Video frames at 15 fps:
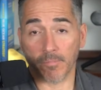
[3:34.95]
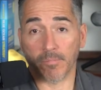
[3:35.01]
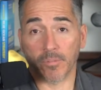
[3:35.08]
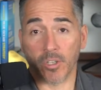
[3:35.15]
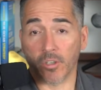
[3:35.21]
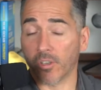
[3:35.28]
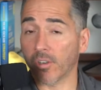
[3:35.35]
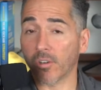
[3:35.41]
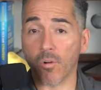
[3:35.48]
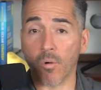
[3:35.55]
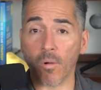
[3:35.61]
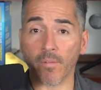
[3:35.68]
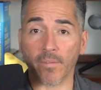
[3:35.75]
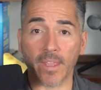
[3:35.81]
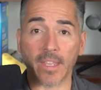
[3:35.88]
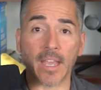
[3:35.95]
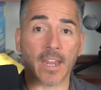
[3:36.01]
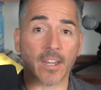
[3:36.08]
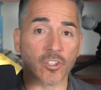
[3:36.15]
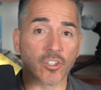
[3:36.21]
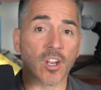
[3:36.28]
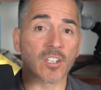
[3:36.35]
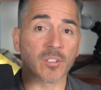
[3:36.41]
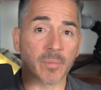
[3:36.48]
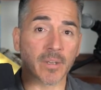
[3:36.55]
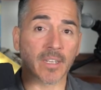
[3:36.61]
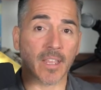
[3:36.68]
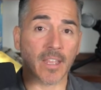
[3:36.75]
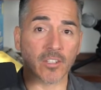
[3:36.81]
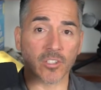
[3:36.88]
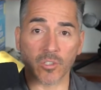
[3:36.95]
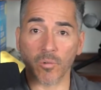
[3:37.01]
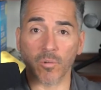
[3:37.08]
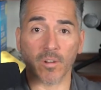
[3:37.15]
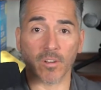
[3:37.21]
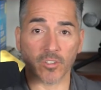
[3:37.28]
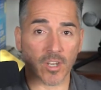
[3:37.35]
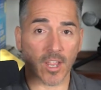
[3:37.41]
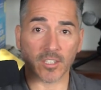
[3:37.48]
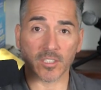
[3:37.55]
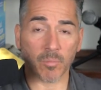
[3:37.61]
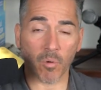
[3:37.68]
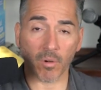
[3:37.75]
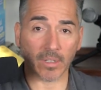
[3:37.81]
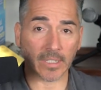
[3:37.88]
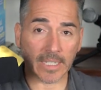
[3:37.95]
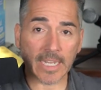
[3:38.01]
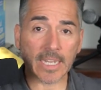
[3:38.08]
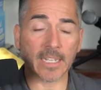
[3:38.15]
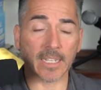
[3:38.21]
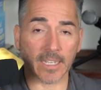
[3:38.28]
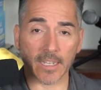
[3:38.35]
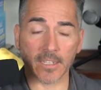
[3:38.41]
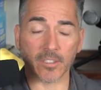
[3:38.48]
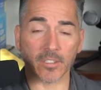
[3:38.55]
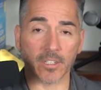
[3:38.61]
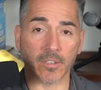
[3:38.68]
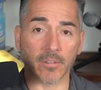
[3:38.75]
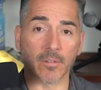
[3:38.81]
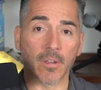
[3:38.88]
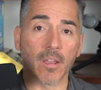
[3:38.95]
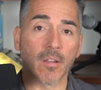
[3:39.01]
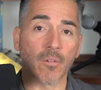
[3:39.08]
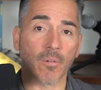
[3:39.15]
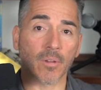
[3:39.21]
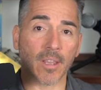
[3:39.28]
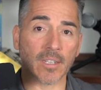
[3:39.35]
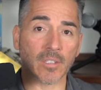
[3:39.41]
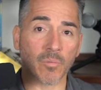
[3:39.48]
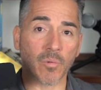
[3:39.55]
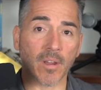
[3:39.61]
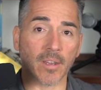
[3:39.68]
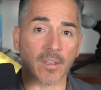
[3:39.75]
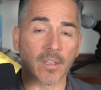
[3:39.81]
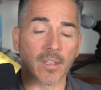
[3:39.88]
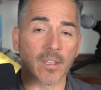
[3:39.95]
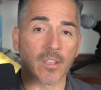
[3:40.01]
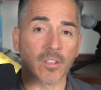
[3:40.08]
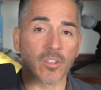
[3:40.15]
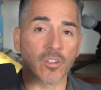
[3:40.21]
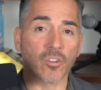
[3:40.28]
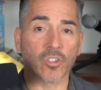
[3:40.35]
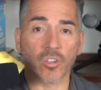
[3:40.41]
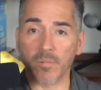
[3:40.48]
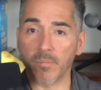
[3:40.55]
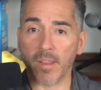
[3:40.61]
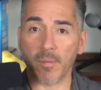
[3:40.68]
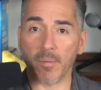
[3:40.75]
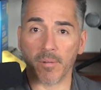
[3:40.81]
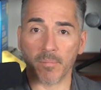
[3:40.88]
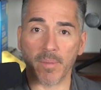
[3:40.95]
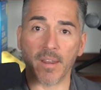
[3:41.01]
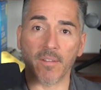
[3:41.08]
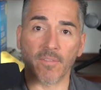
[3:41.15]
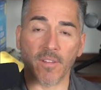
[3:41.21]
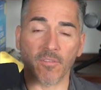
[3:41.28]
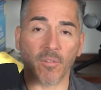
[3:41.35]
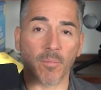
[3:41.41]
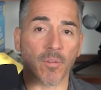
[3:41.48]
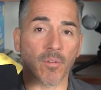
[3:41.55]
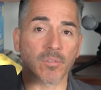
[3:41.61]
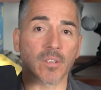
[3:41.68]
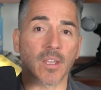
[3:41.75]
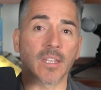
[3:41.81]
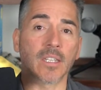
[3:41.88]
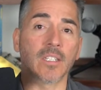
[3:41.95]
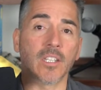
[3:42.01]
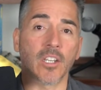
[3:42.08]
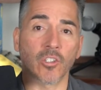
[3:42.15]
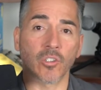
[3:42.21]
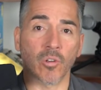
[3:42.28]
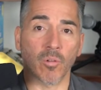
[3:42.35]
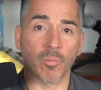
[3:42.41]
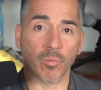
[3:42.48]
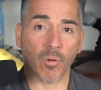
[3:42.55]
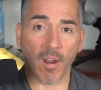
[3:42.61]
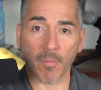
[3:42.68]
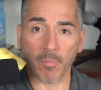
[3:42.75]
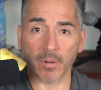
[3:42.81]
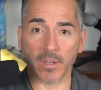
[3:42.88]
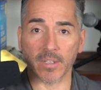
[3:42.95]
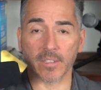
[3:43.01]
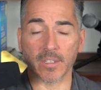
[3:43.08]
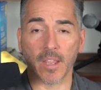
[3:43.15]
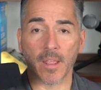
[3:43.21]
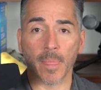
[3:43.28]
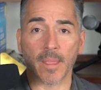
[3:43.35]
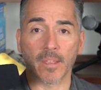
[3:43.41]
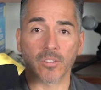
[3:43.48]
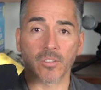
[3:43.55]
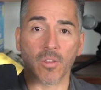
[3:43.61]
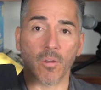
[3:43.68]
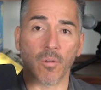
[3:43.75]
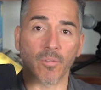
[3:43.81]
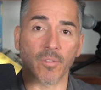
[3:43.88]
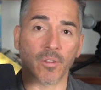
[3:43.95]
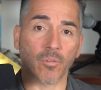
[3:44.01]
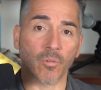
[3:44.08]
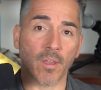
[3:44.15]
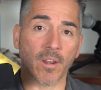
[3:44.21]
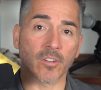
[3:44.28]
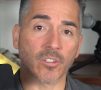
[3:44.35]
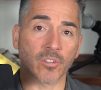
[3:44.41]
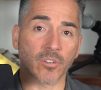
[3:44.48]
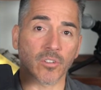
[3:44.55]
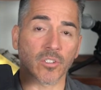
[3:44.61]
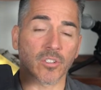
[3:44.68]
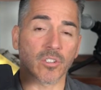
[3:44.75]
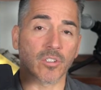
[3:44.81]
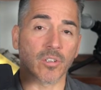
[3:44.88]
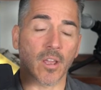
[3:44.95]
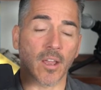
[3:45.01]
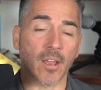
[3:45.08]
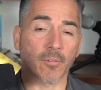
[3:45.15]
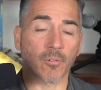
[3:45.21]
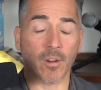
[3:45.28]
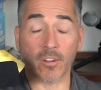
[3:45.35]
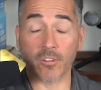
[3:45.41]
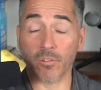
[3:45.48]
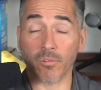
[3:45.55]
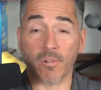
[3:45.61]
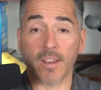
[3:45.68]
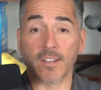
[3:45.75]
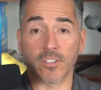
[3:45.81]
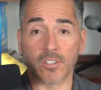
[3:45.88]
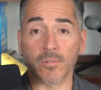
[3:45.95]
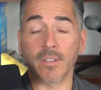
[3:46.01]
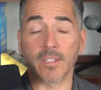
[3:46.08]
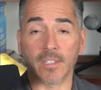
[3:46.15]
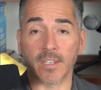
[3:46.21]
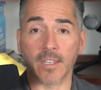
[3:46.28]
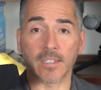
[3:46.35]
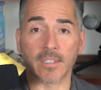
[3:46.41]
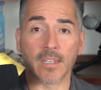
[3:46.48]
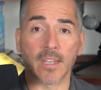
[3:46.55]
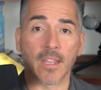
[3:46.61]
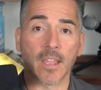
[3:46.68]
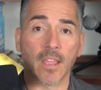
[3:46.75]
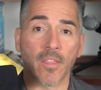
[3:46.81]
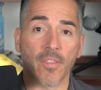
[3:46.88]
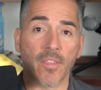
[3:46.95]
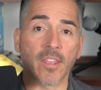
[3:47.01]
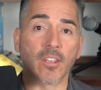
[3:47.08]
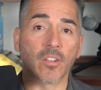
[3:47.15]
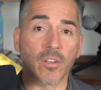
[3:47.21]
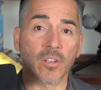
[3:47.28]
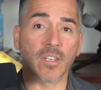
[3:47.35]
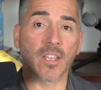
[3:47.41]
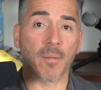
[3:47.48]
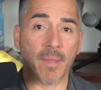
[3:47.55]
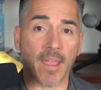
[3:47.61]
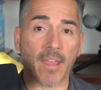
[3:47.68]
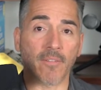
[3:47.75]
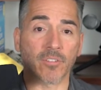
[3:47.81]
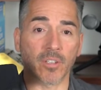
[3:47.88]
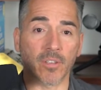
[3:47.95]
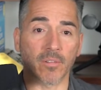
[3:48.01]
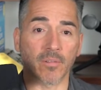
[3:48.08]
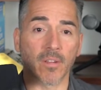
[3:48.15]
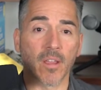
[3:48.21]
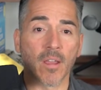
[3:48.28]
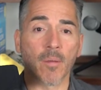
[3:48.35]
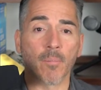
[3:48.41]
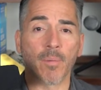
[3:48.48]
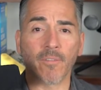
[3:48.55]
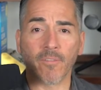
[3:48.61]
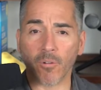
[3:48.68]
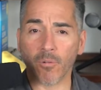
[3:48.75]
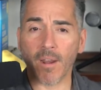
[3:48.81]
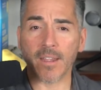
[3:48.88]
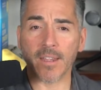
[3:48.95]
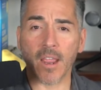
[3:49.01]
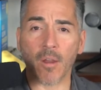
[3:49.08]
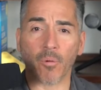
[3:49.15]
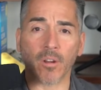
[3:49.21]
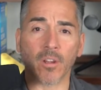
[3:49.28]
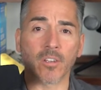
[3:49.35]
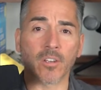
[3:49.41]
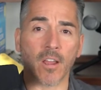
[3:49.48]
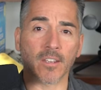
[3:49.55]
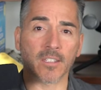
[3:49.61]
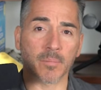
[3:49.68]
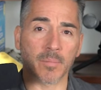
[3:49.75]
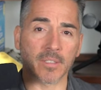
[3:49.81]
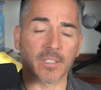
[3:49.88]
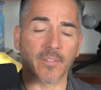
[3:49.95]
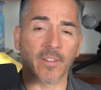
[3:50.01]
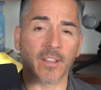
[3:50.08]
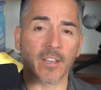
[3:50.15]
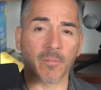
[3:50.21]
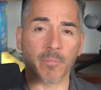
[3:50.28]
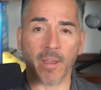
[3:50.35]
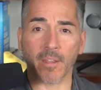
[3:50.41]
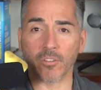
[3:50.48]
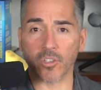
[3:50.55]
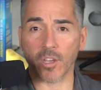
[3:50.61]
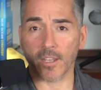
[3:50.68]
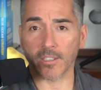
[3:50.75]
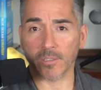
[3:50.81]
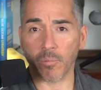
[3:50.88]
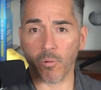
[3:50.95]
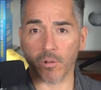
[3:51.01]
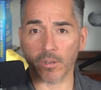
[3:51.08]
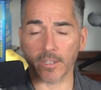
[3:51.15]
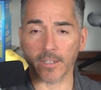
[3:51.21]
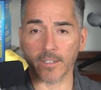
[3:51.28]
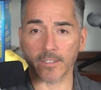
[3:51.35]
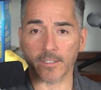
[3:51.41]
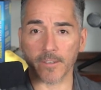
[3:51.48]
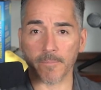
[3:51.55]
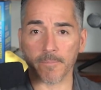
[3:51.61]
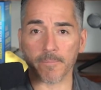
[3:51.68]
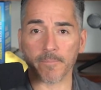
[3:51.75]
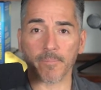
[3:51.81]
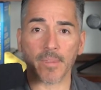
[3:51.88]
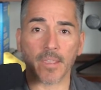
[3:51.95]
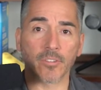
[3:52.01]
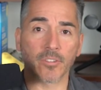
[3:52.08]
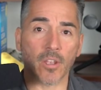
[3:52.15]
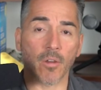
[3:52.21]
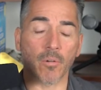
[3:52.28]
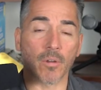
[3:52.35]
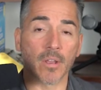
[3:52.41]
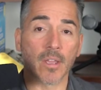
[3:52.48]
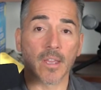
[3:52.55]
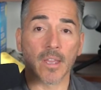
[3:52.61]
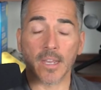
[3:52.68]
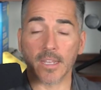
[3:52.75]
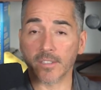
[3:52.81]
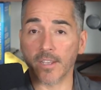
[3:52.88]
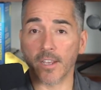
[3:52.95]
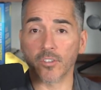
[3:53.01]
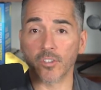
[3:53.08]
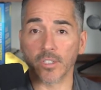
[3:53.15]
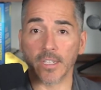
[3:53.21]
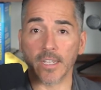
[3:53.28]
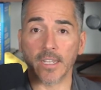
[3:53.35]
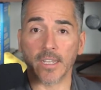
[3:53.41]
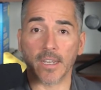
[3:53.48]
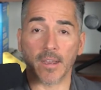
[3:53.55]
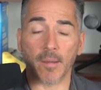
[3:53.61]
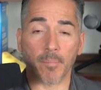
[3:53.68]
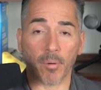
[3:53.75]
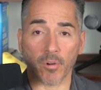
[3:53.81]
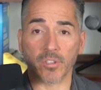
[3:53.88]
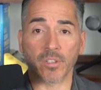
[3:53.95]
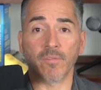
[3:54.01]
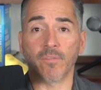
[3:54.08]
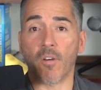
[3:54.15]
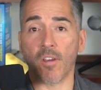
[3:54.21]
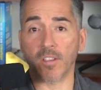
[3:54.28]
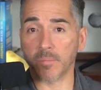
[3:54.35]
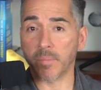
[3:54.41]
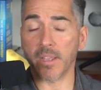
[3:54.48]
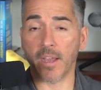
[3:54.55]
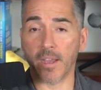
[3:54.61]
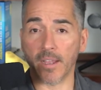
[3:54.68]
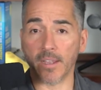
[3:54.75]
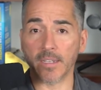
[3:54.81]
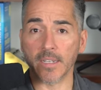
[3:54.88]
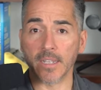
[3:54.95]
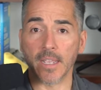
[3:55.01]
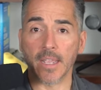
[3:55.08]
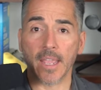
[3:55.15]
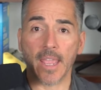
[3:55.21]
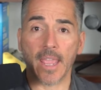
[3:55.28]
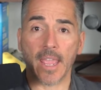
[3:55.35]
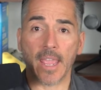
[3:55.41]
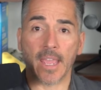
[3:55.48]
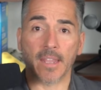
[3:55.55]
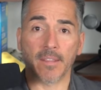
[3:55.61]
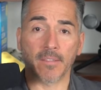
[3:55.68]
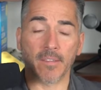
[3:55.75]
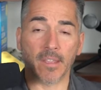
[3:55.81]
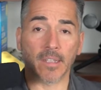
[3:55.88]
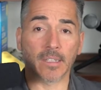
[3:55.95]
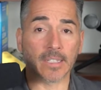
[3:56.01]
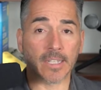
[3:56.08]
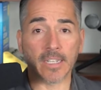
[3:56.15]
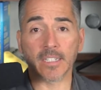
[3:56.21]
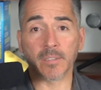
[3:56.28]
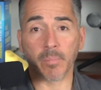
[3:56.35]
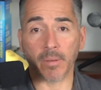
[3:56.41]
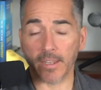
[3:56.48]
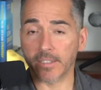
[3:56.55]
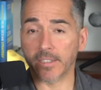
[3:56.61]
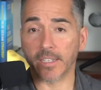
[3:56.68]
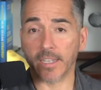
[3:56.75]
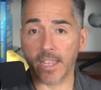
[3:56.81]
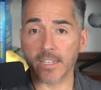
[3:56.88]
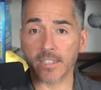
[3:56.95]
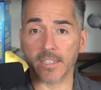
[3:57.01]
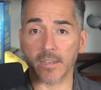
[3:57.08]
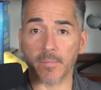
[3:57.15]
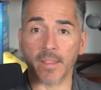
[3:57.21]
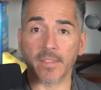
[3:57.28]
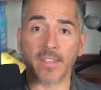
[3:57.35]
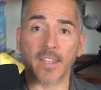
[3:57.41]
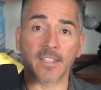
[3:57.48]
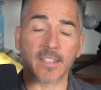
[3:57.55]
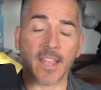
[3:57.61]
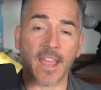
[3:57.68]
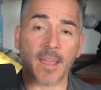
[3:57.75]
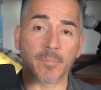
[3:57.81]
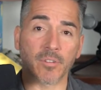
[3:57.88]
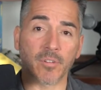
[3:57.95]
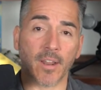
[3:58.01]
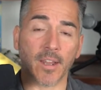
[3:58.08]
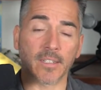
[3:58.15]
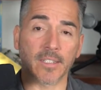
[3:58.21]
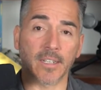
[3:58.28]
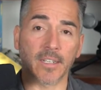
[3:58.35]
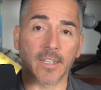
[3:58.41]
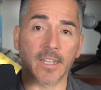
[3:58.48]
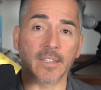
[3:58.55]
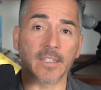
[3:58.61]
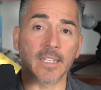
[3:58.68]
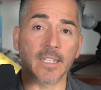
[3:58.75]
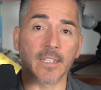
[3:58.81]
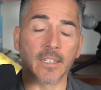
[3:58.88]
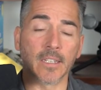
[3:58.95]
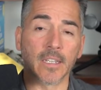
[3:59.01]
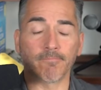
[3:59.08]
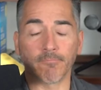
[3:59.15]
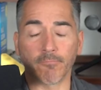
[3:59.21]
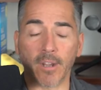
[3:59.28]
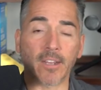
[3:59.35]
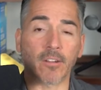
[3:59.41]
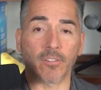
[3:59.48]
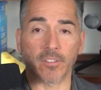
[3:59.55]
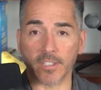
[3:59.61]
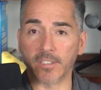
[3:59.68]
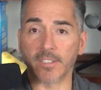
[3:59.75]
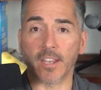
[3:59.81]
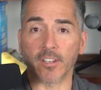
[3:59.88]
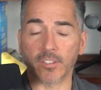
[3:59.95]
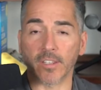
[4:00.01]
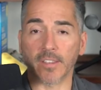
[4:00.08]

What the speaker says: took you to court. They got a judgment against you or a child support lien against you. Well, guess what? You shouldn't be able to benefit from those additional properties. So the creditor rights do exist. They could come after you. But for right now, we're going to talk specifically about child support liens. So essentially, a person falls behind and a lien is placed against him, and it's abstracted in the records, essentially